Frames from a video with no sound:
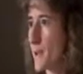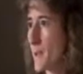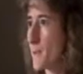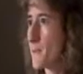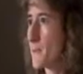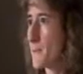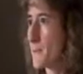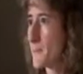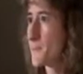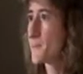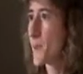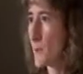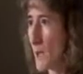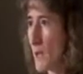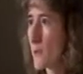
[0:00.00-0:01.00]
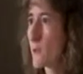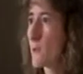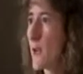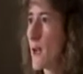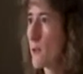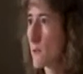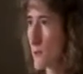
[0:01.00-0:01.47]
those.
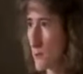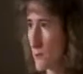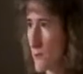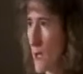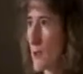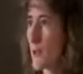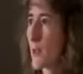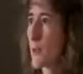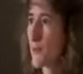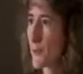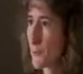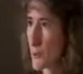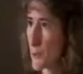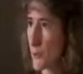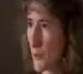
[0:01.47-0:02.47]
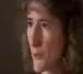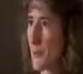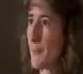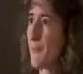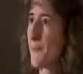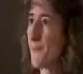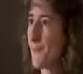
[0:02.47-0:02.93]
Ground comfrey root herb.
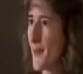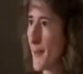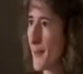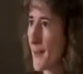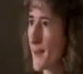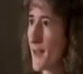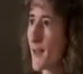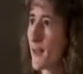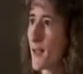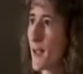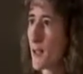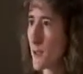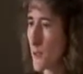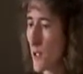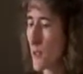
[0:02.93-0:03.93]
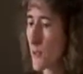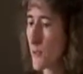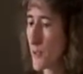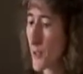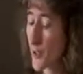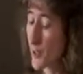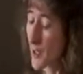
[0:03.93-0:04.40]
That is also
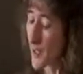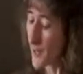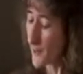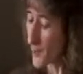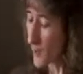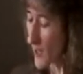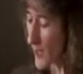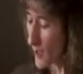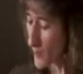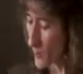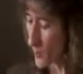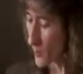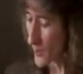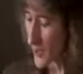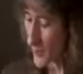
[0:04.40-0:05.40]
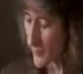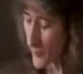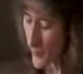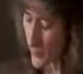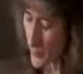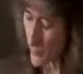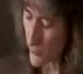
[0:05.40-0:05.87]
very good. And if you have both
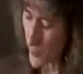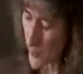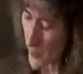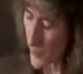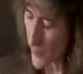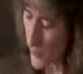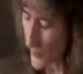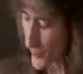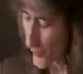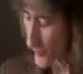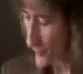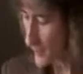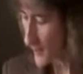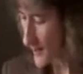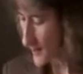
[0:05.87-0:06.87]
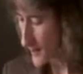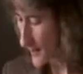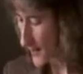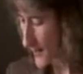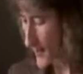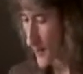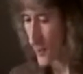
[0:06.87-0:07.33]
comfrey root, dried comfrey root, and
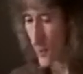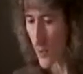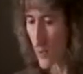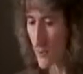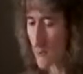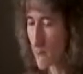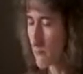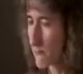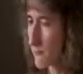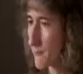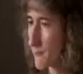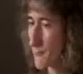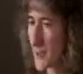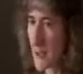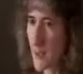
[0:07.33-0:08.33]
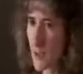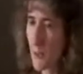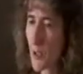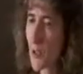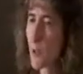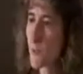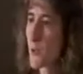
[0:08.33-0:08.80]
cayenne, you could
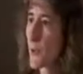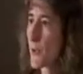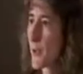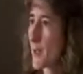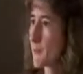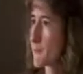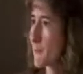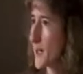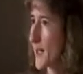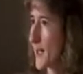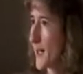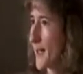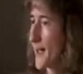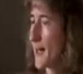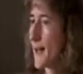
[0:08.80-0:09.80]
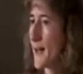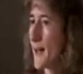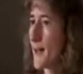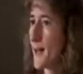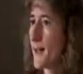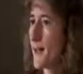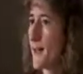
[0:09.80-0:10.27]
sprinkle both of them,
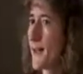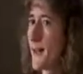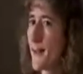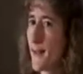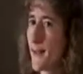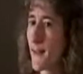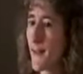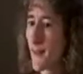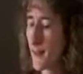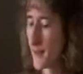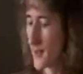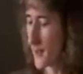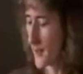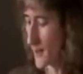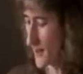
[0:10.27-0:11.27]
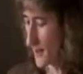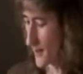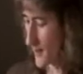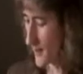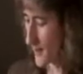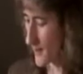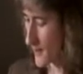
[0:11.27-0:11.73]
and
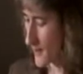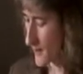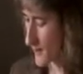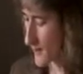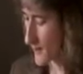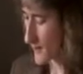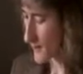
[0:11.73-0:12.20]
the